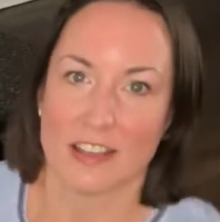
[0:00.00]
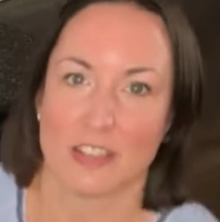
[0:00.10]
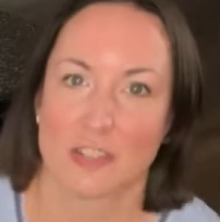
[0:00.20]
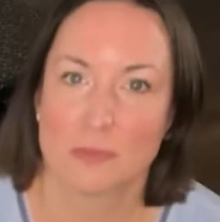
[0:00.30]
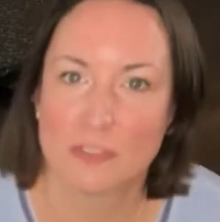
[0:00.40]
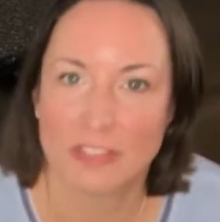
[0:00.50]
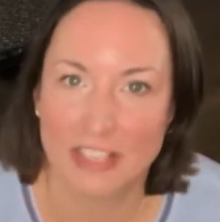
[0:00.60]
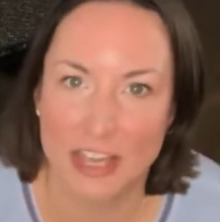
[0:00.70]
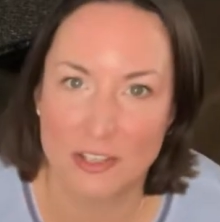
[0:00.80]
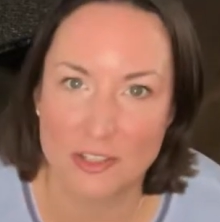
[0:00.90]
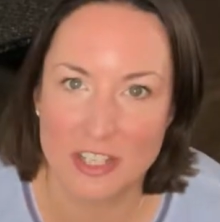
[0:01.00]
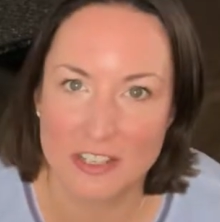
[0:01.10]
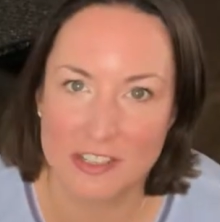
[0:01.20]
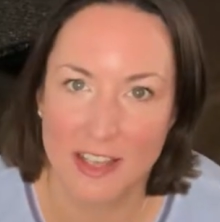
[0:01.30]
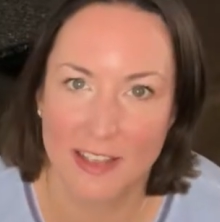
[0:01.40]
these moving
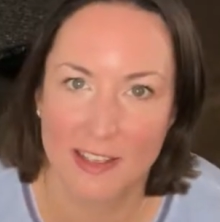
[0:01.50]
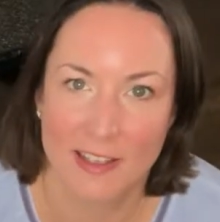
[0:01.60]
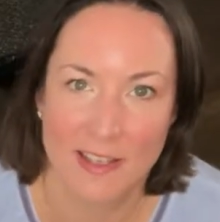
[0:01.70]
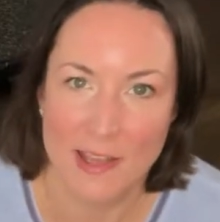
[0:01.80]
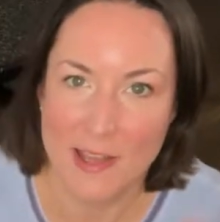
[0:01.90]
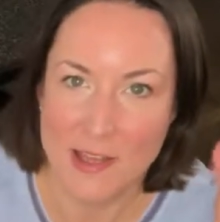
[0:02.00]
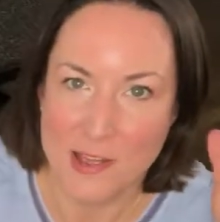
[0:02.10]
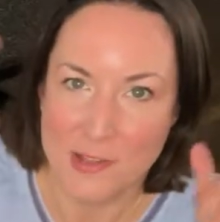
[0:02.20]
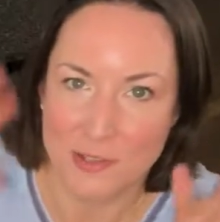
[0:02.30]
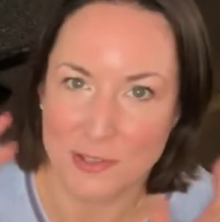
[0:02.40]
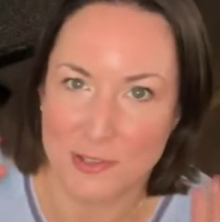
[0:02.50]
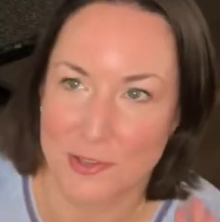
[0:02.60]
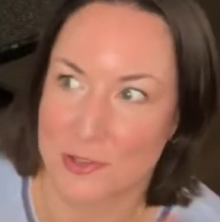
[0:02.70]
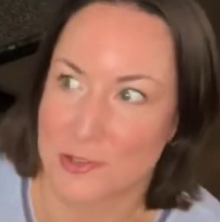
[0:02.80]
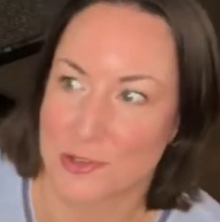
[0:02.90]
energies
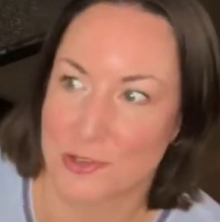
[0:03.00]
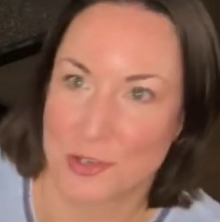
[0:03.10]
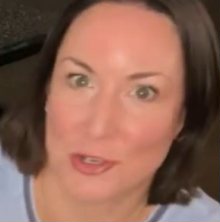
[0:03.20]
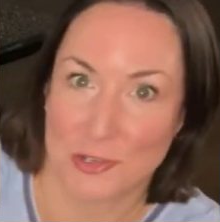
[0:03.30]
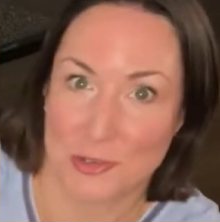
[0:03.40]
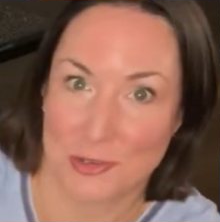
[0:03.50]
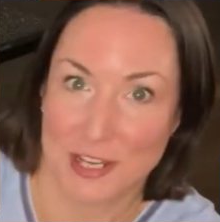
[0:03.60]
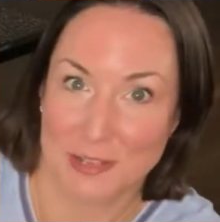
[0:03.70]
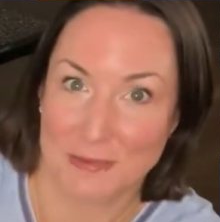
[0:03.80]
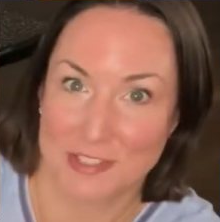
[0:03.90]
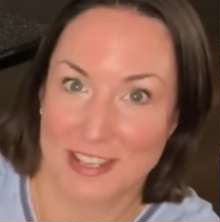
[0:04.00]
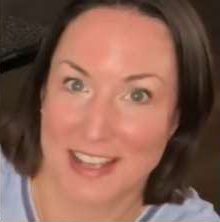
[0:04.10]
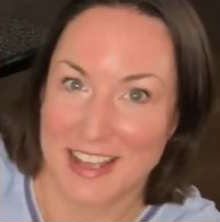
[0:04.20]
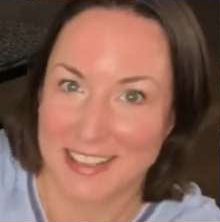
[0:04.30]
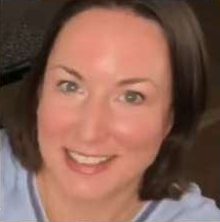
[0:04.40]
to your dreams.
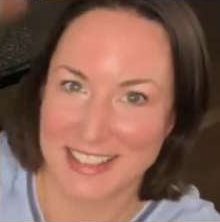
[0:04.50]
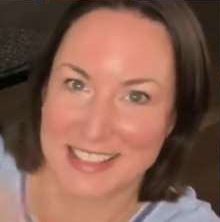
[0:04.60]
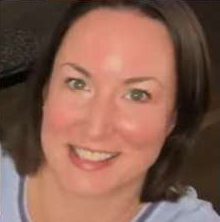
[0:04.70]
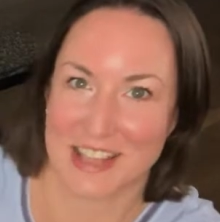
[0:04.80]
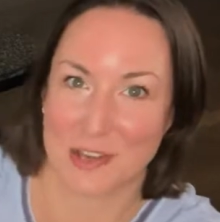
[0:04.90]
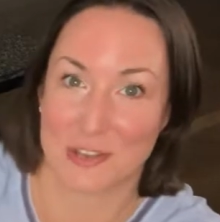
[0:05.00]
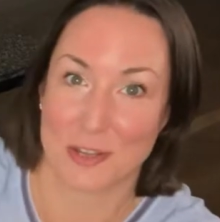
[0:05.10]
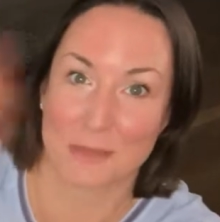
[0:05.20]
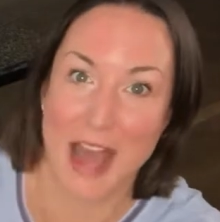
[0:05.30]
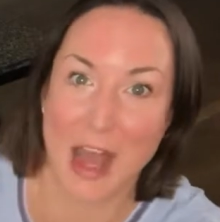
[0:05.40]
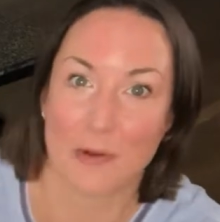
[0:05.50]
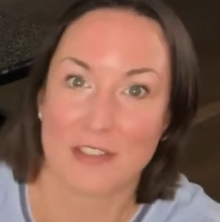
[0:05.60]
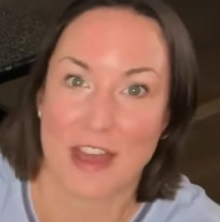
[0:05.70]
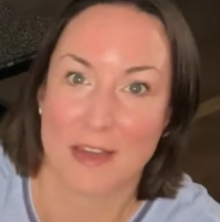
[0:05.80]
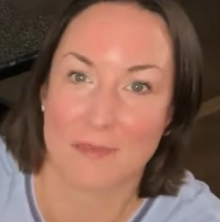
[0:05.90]
Let this energy power
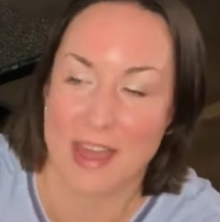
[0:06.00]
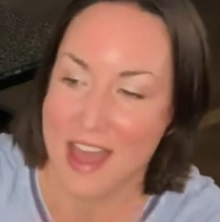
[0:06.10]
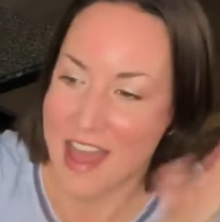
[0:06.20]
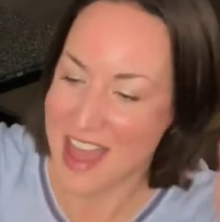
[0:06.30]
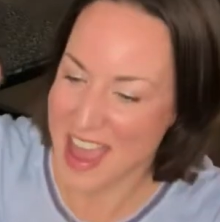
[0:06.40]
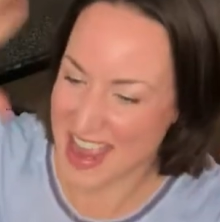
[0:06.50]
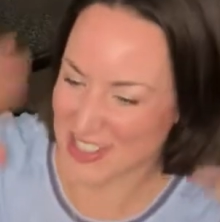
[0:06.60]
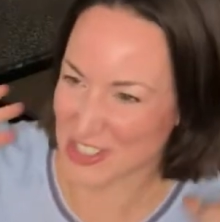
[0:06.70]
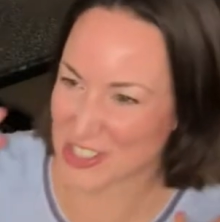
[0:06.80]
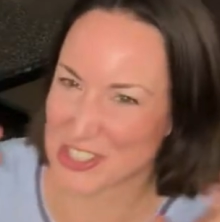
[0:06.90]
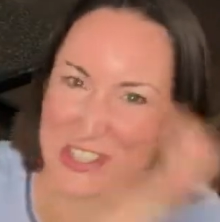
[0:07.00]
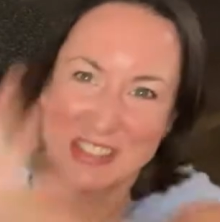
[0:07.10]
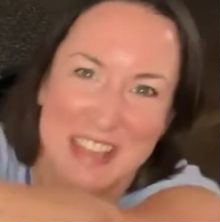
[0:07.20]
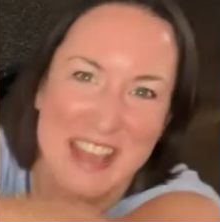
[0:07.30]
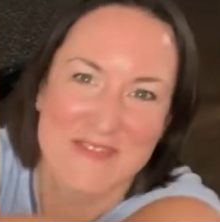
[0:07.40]
them and
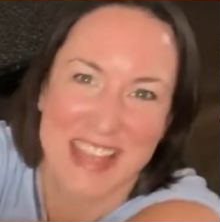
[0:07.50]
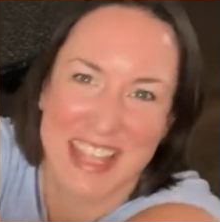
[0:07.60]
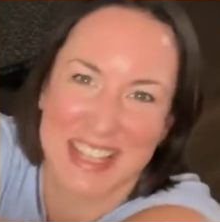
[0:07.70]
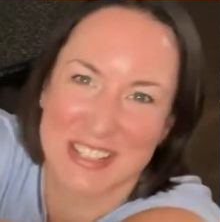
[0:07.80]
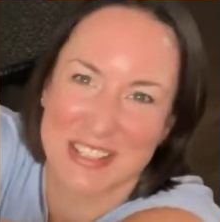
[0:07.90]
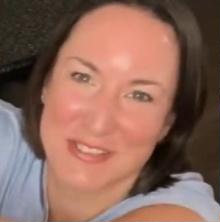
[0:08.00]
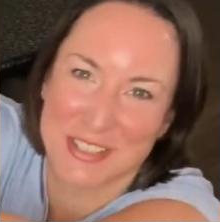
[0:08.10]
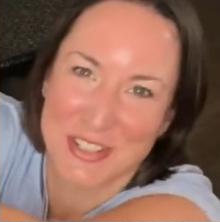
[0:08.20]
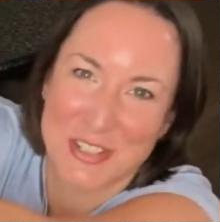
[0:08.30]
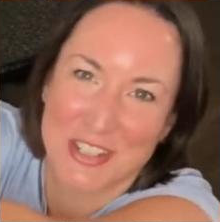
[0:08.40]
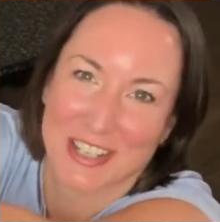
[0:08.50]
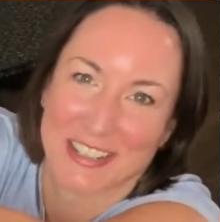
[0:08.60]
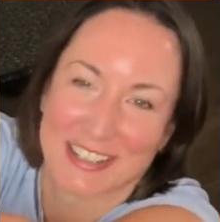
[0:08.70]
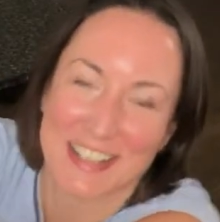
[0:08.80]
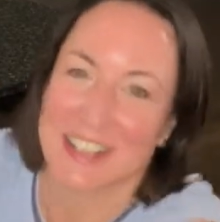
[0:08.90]
shoot them into your
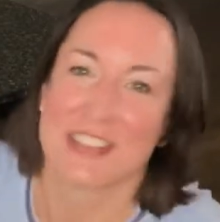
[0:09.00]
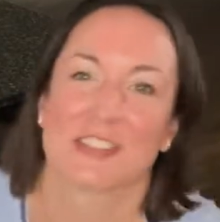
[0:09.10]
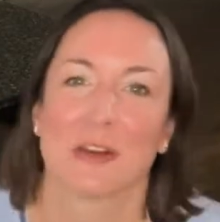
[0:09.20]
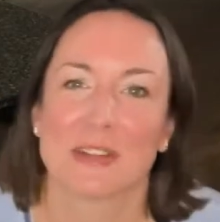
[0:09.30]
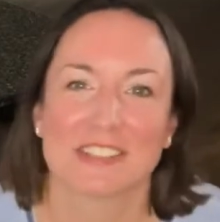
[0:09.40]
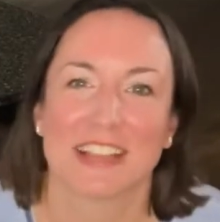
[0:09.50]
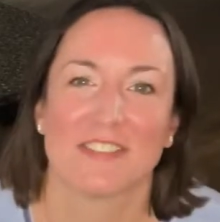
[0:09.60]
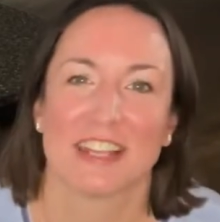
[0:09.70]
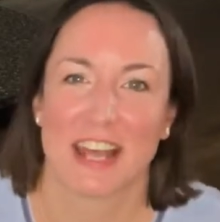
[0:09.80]
future. So much love and